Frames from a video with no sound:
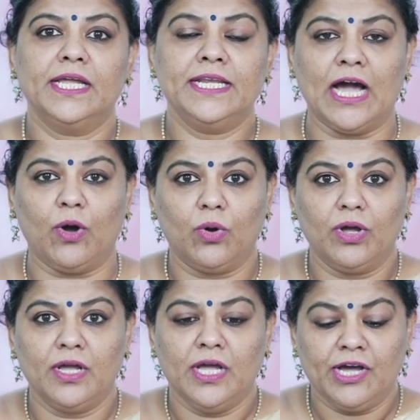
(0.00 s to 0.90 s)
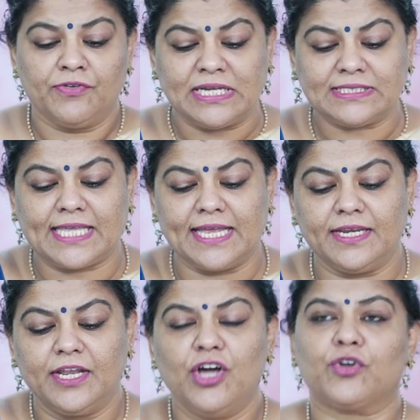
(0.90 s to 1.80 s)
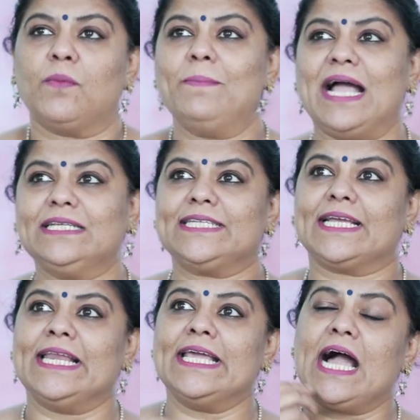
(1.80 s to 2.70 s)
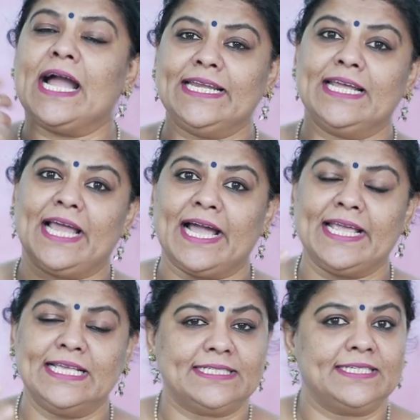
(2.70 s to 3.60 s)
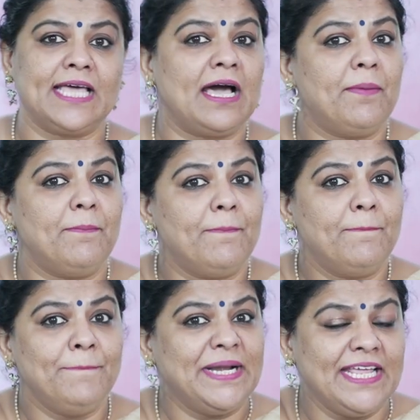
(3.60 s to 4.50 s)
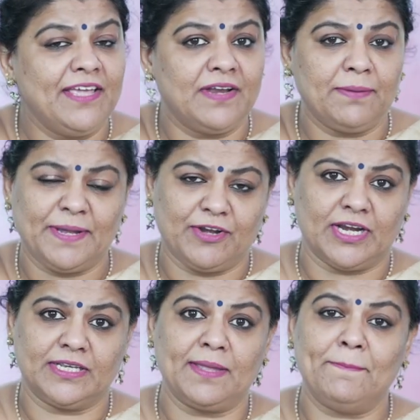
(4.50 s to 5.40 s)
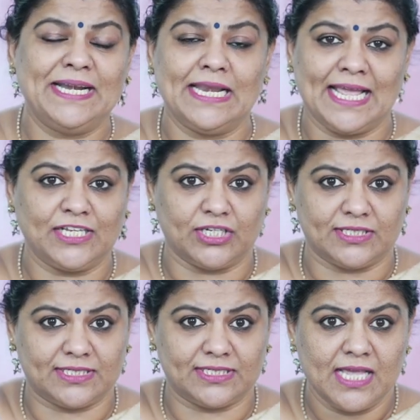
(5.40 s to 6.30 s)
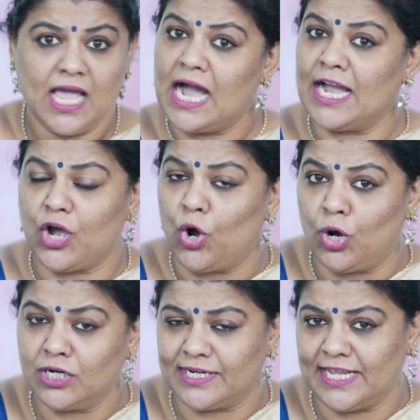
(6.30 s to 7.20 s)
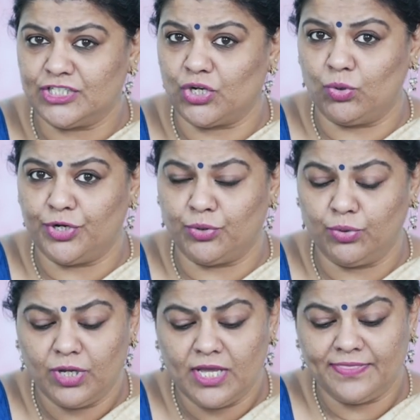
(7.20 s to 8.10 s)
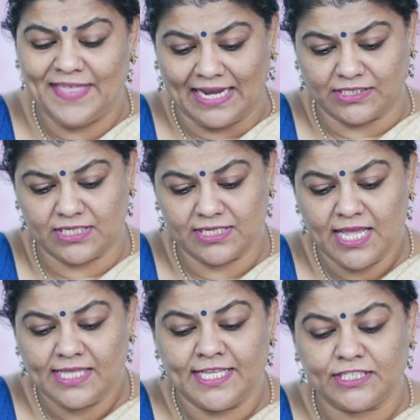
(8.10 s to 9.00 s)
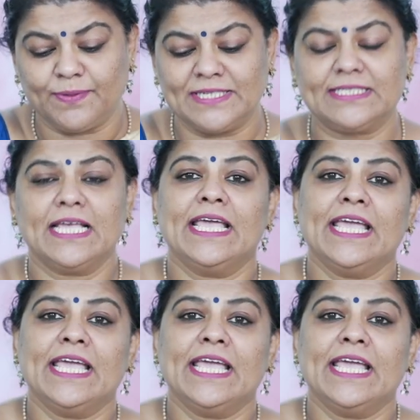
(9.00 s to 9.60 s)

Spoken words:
Now, Ruskin romantically idealized the medieval period, the Middle Ages. I already told you that this was